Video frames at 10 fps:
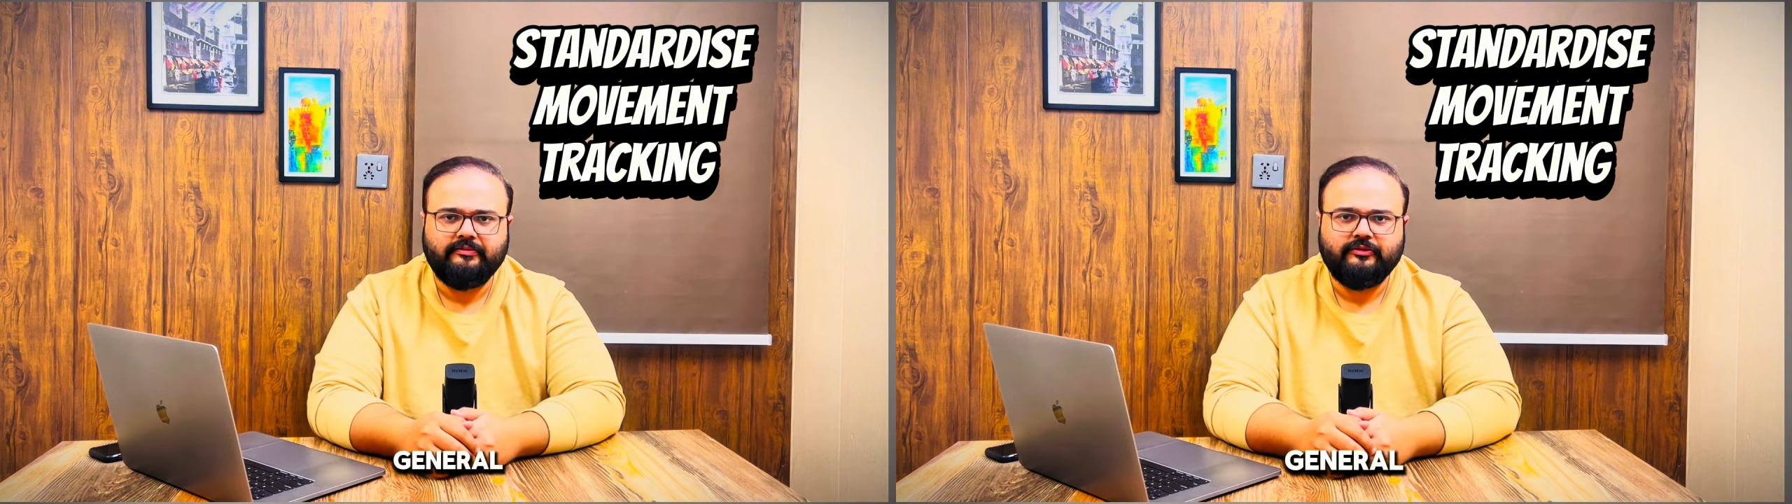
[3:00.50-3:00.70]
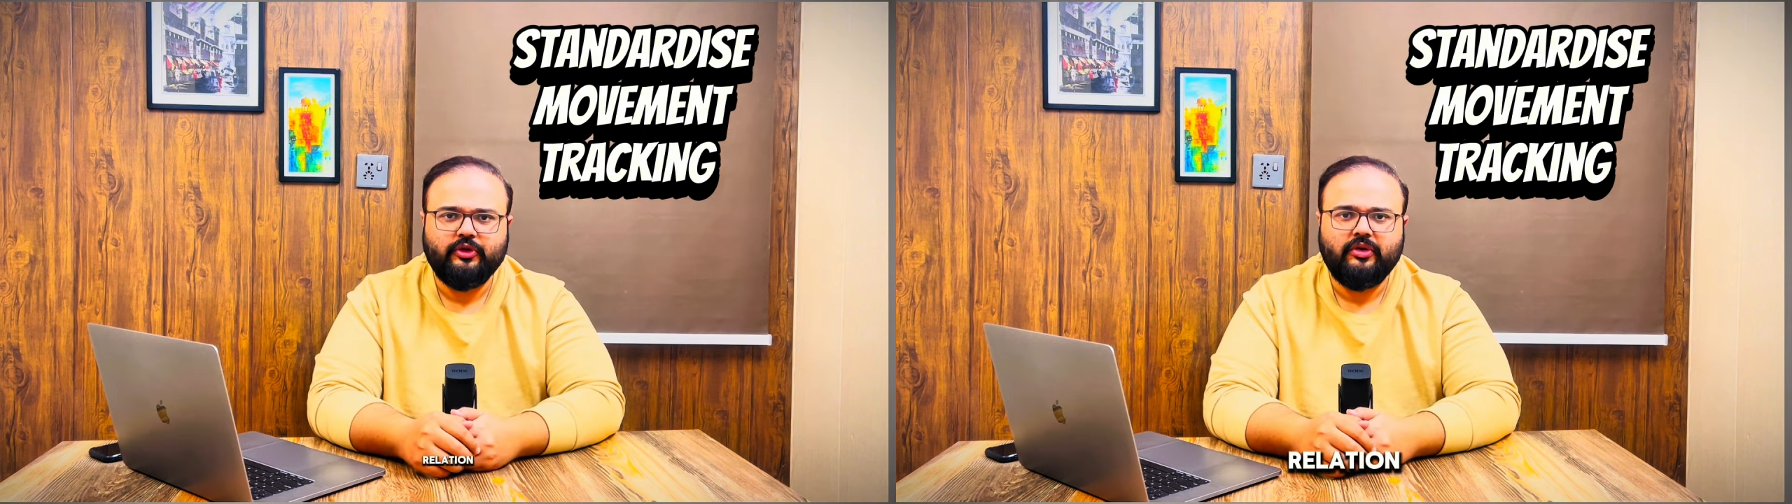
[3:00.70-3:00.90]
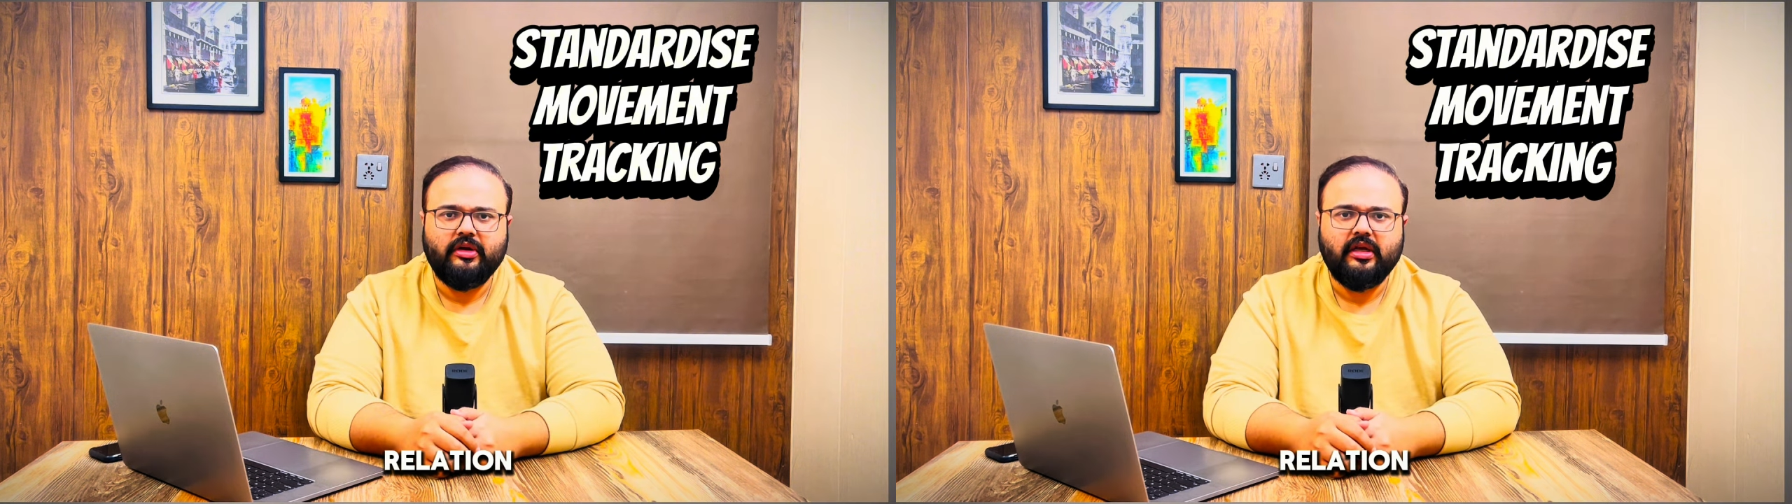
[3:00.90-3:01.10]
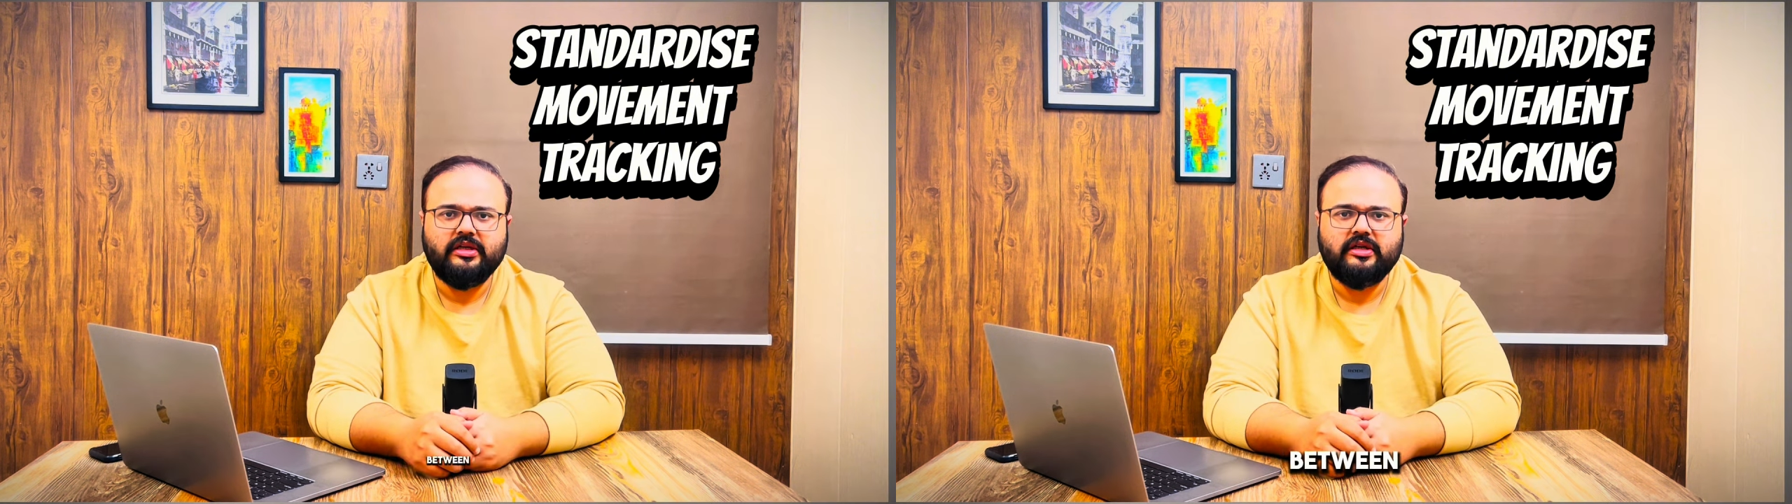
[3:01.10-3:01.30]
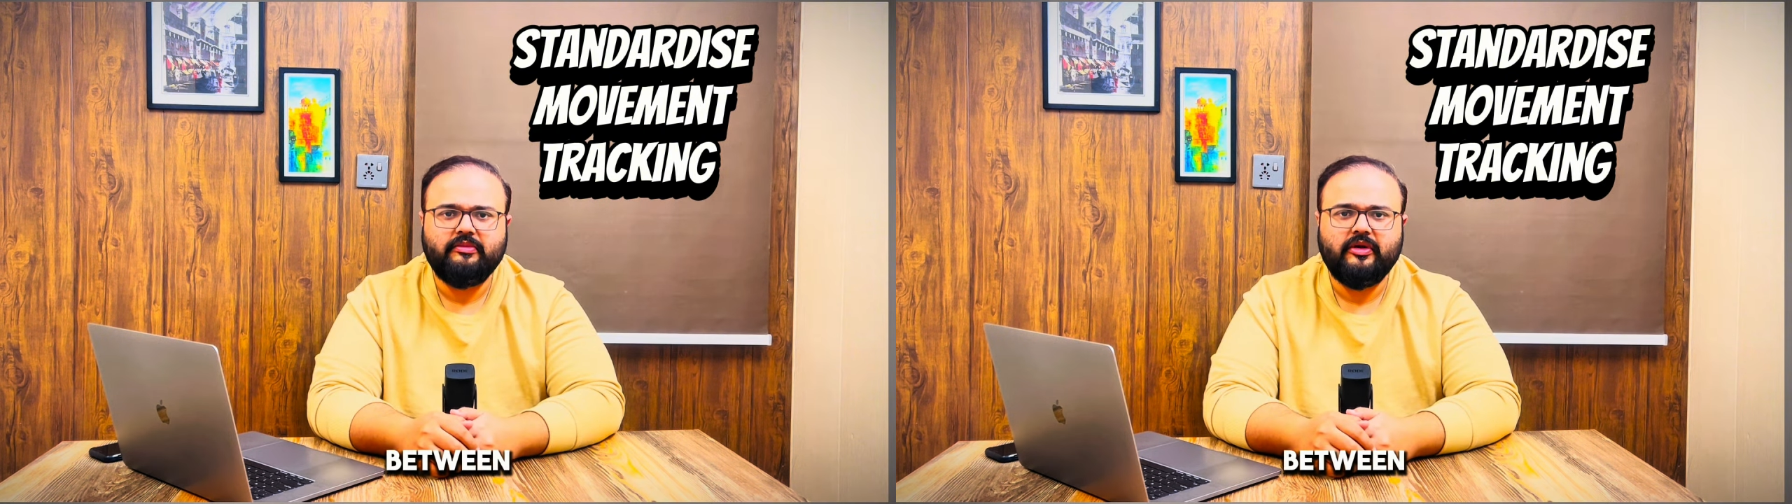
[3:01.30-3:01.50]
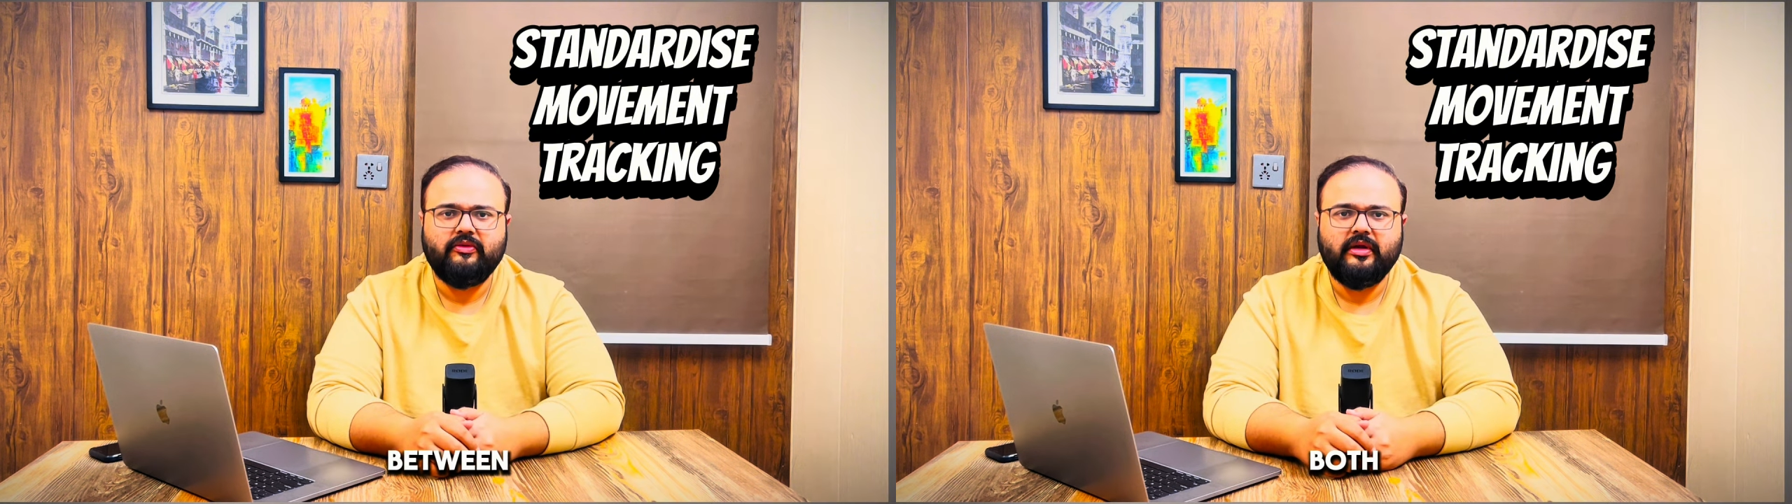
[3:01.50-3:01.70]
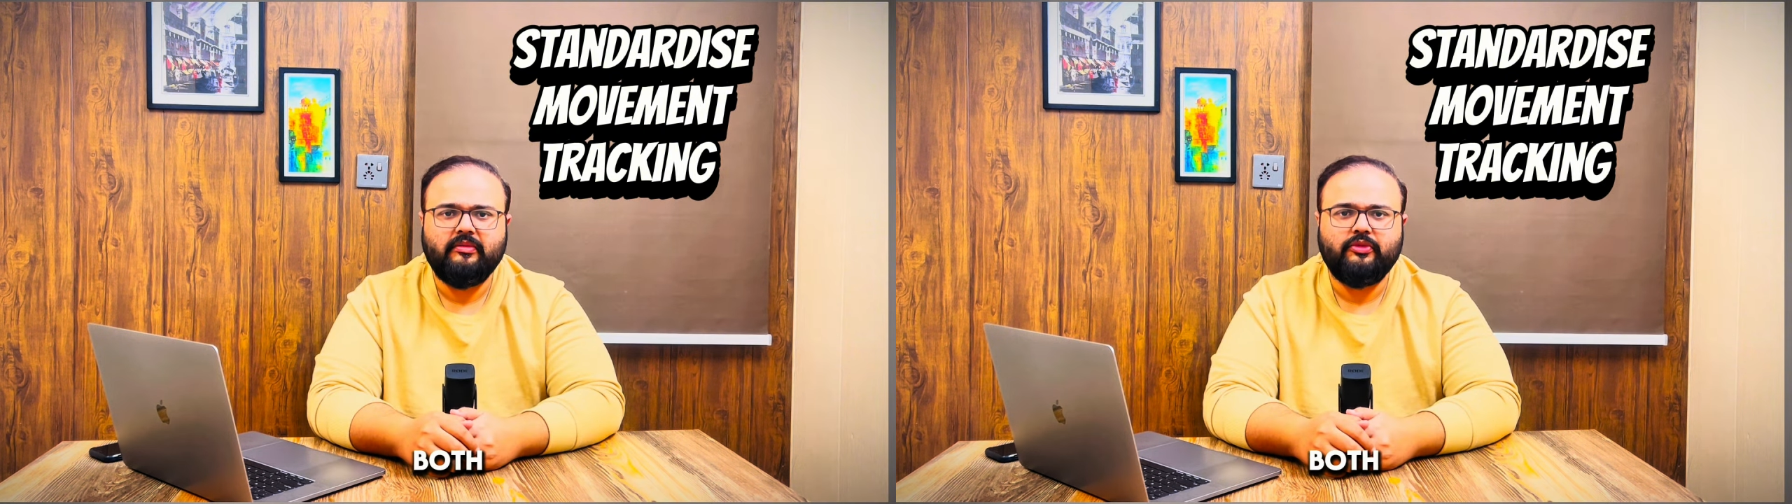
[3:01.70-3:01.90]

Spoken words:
relation between